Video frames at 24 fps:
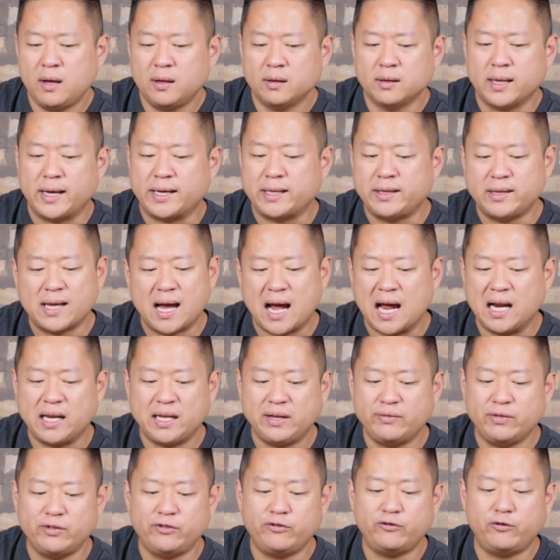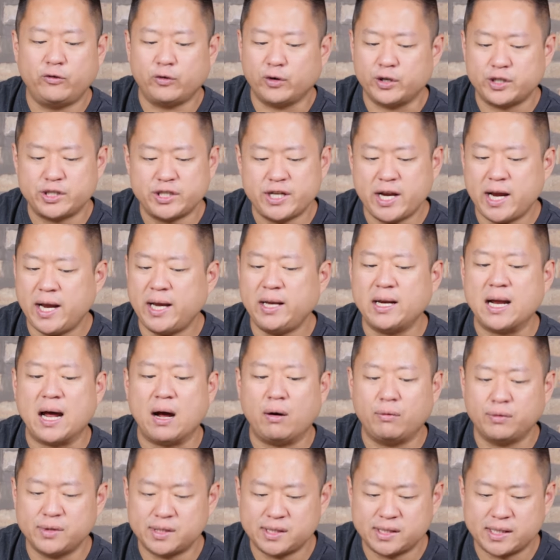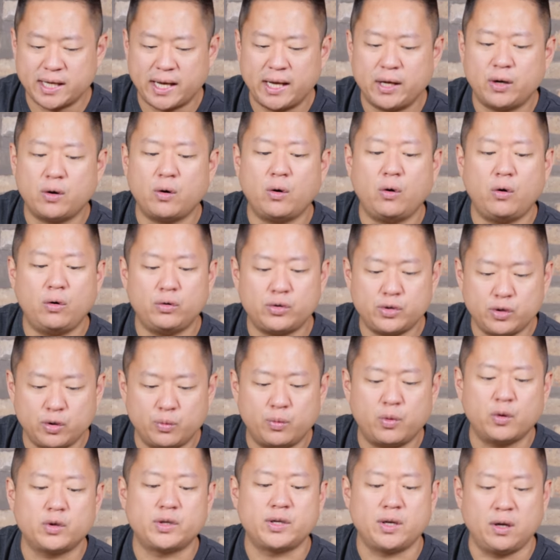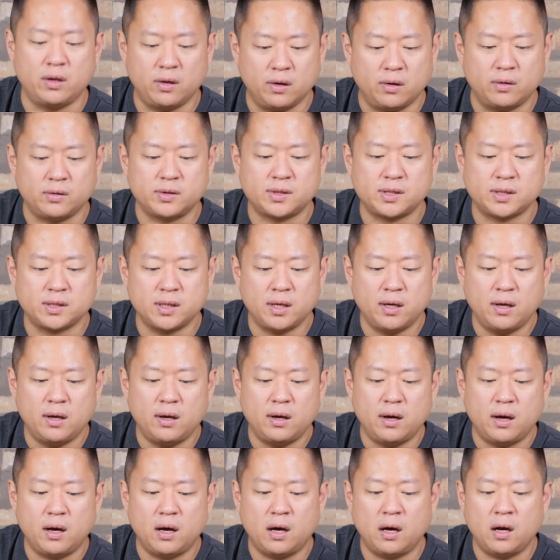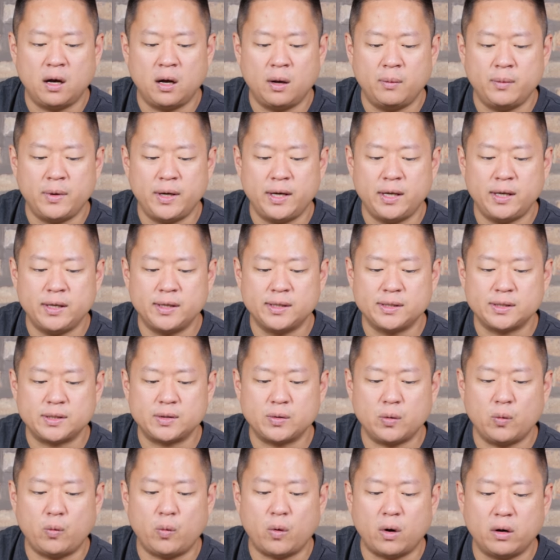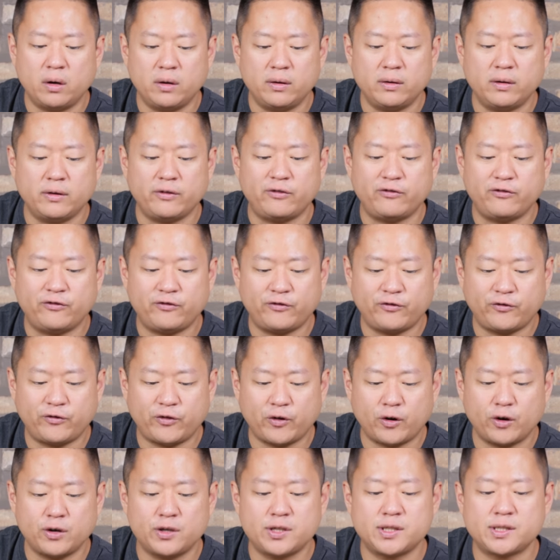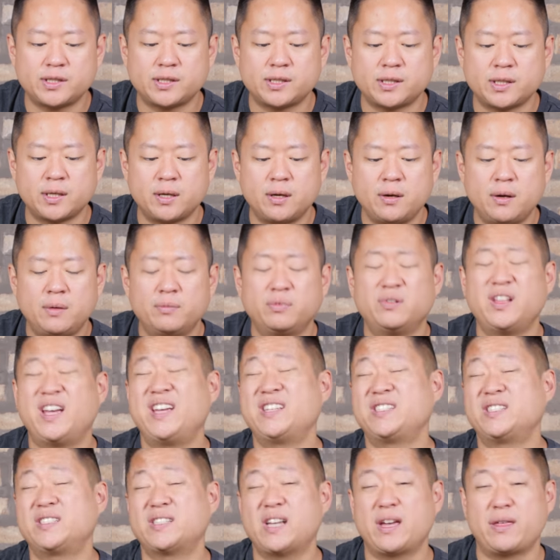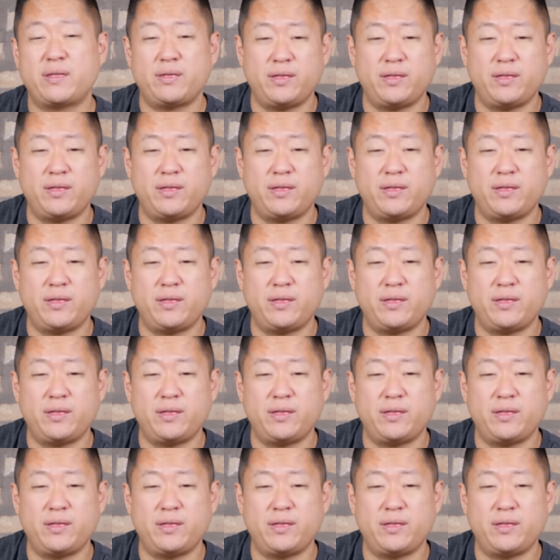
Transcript: like not even for a chain, I would say go to Portillo's. Um, it is one of the first places I